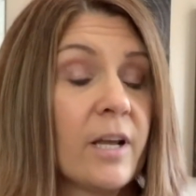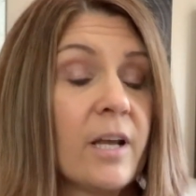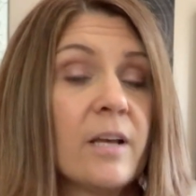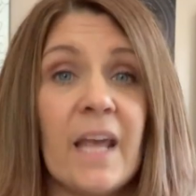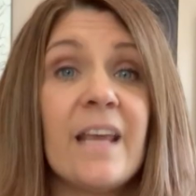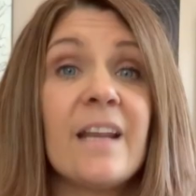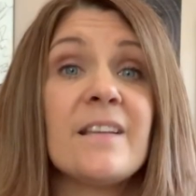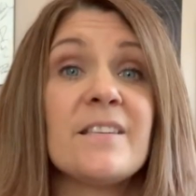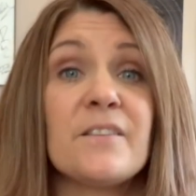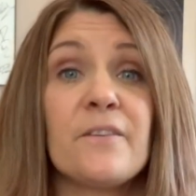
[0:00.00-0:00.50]

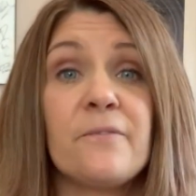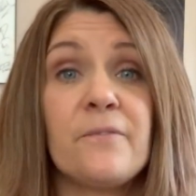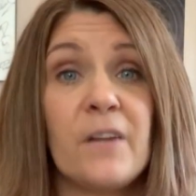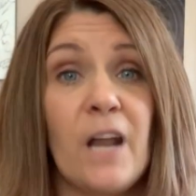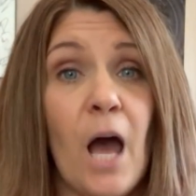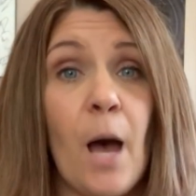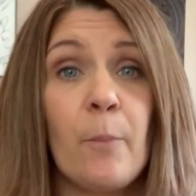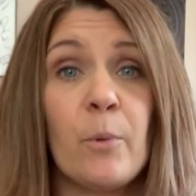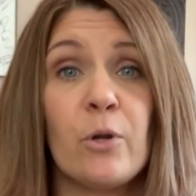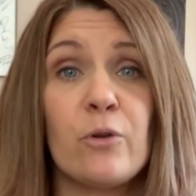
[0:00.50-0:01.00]
It is a
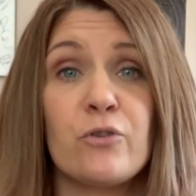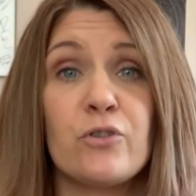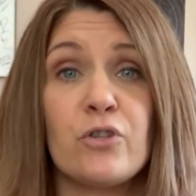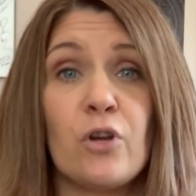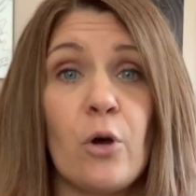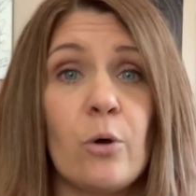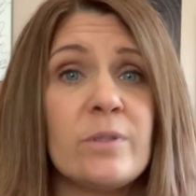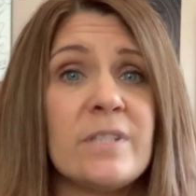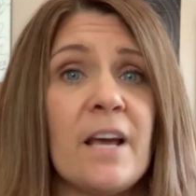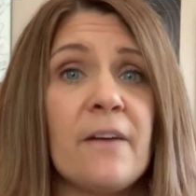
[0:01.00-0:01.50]
phenomenal
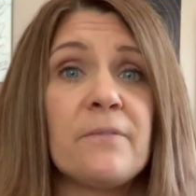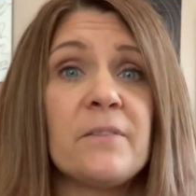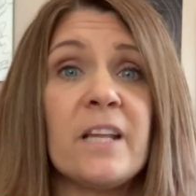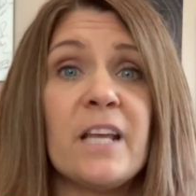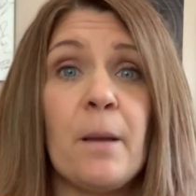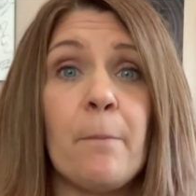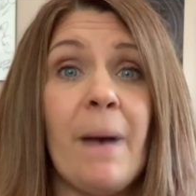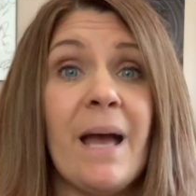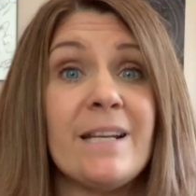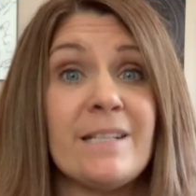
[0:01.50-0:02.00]
show, definitely
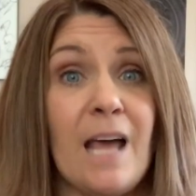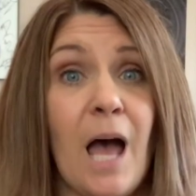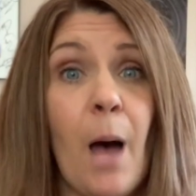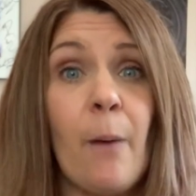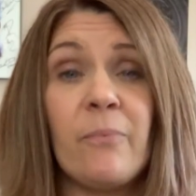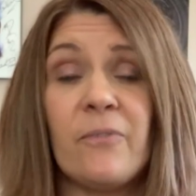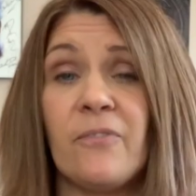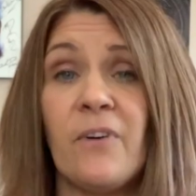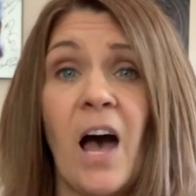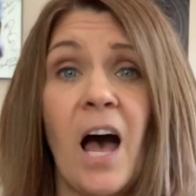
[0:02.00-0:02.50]
in my
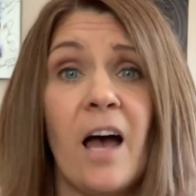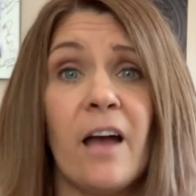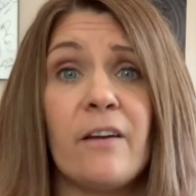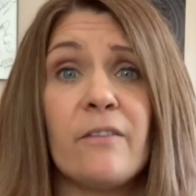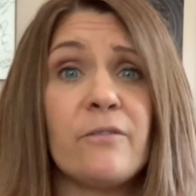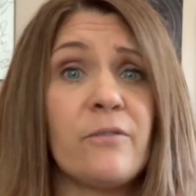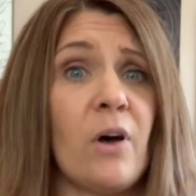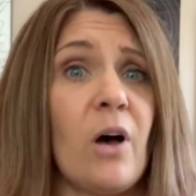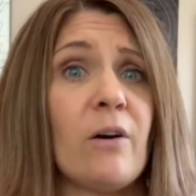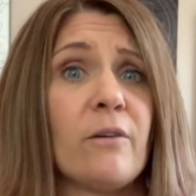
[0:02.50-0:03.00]
top
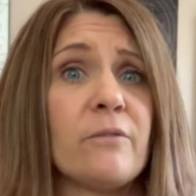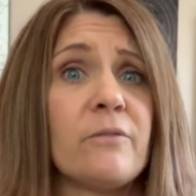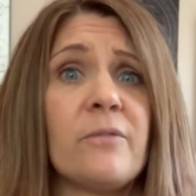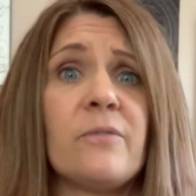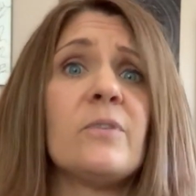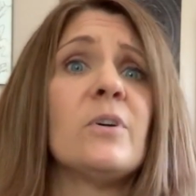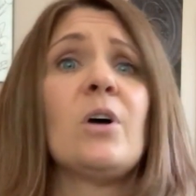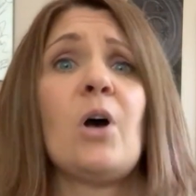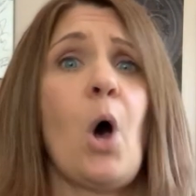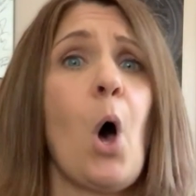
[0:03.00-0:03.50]
five of
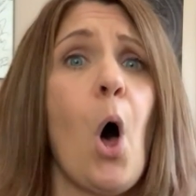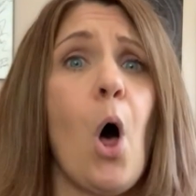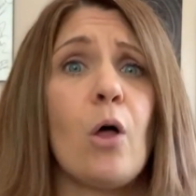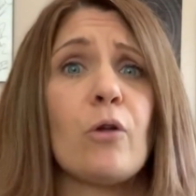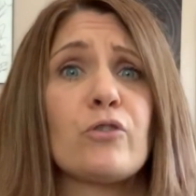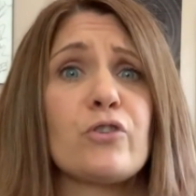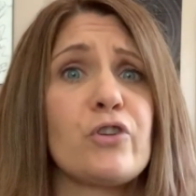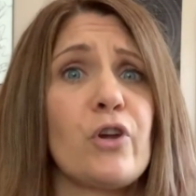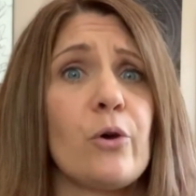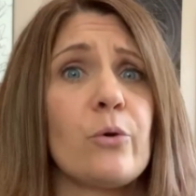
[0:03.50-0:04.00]
all
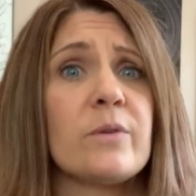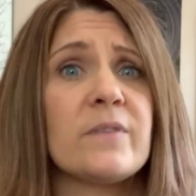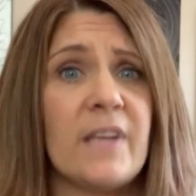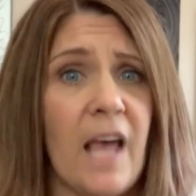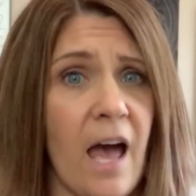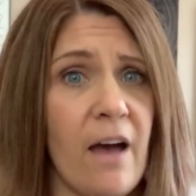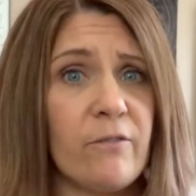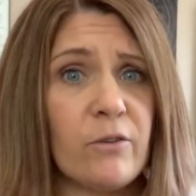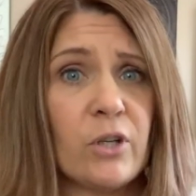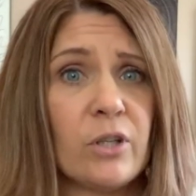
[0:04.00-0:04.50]
shows
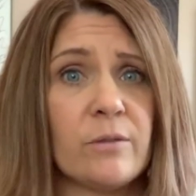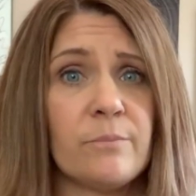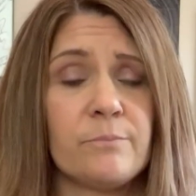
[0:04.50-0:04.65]
ever.